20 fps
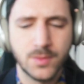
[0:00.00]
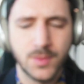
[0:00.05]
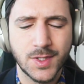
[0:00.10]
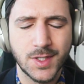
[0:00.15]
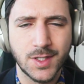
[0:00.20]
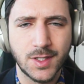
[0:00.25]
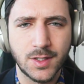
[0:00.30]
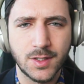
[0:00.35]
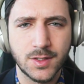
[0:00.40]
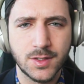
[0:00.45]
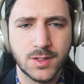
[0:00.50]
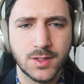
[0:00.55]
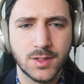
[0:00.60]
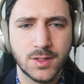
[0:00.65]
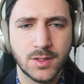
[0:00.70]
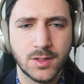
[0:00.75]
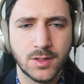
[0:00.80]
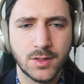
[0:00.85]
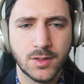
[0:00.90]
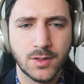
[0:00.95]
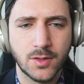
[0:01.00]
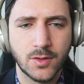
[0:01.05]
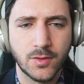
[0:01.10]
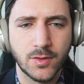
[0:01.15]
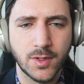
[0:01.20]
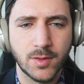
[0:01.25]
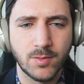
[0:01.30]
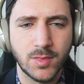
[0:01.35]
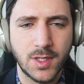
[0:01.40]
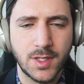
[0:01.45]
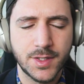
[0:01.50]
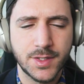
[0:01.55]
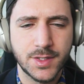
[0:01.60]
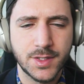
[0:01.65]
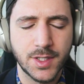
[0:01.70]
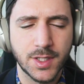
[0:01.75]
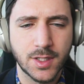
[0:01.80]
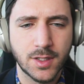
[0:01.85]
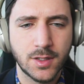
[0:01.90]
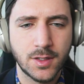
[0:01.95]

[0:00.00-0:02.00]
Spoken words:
is going ballistic.